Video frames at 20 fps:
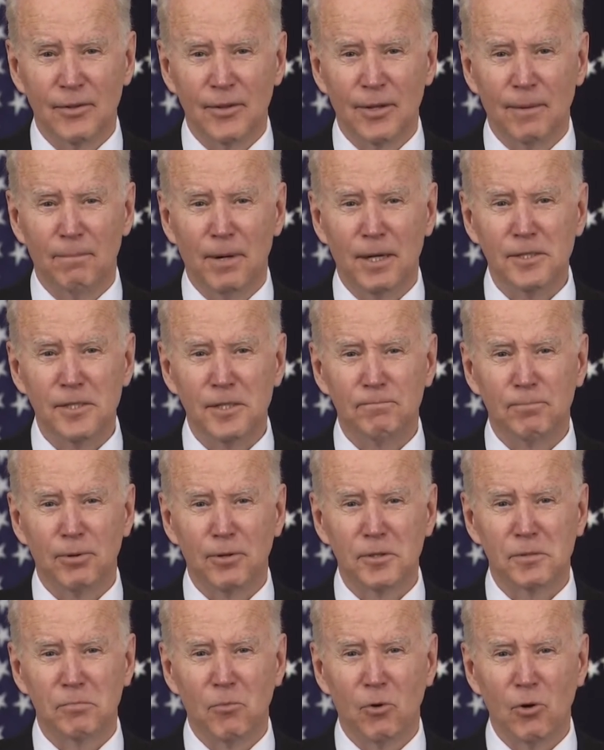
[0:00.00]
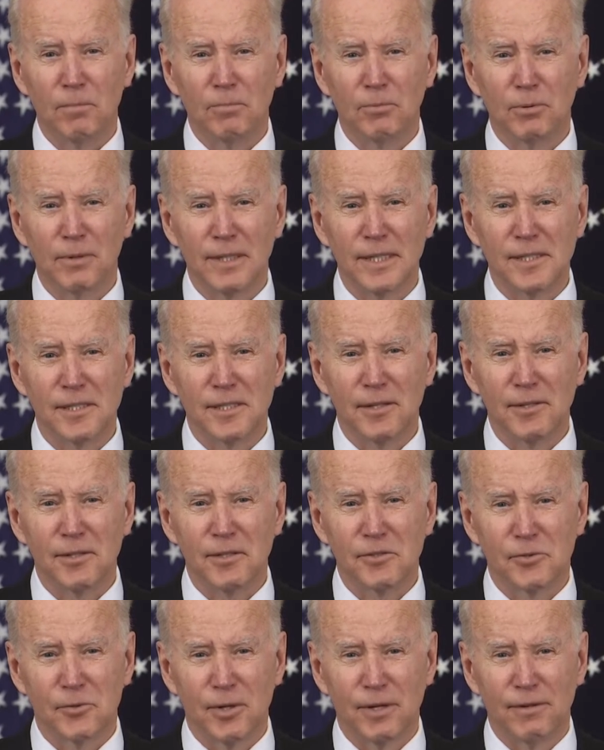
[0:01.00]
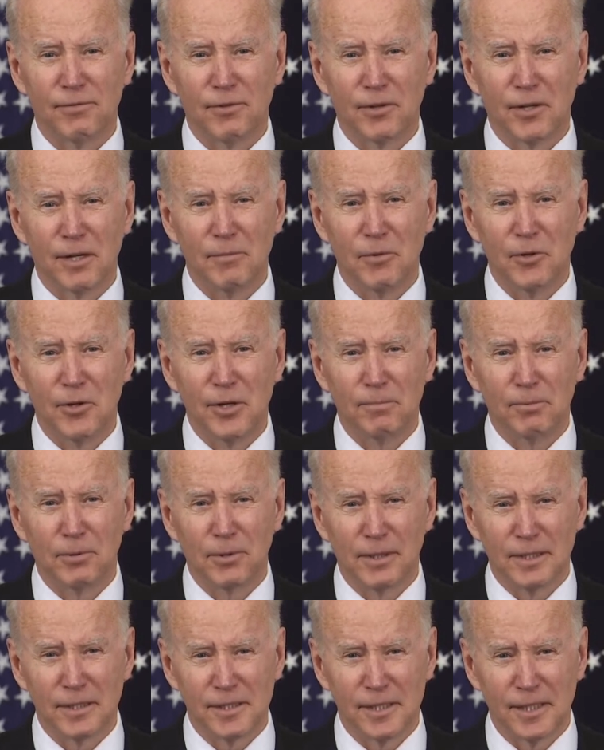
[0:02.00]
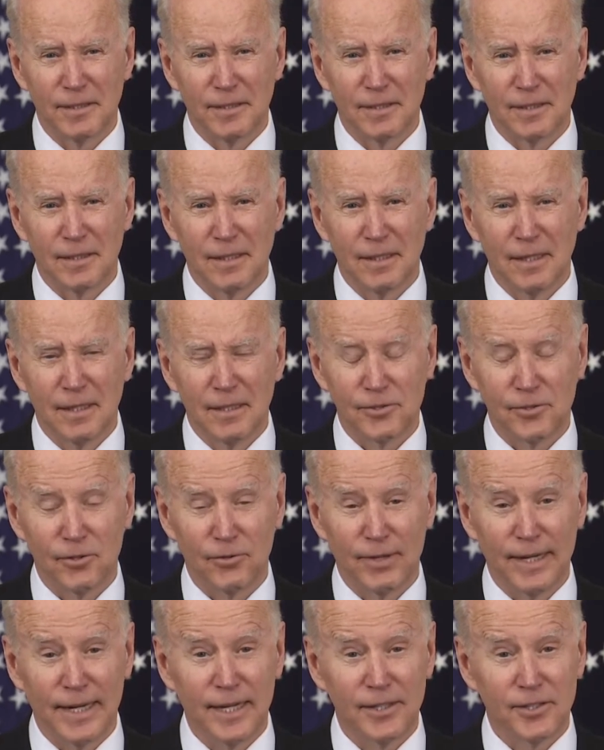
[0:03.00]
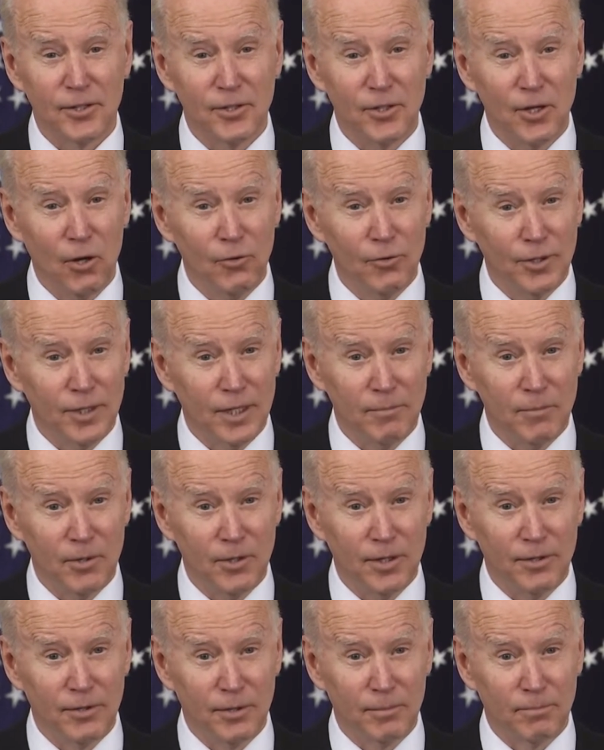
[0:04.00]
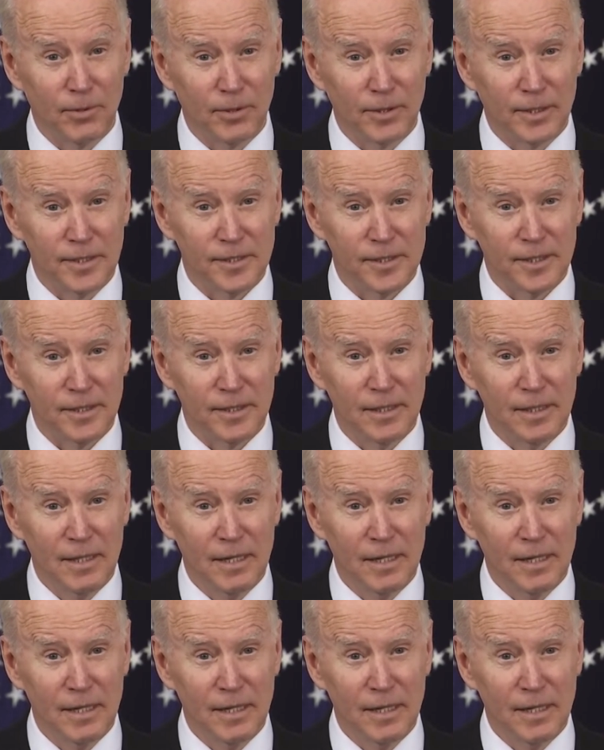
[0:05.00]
The budget puts more police on the street for community policing, so they get to know the community they're policing,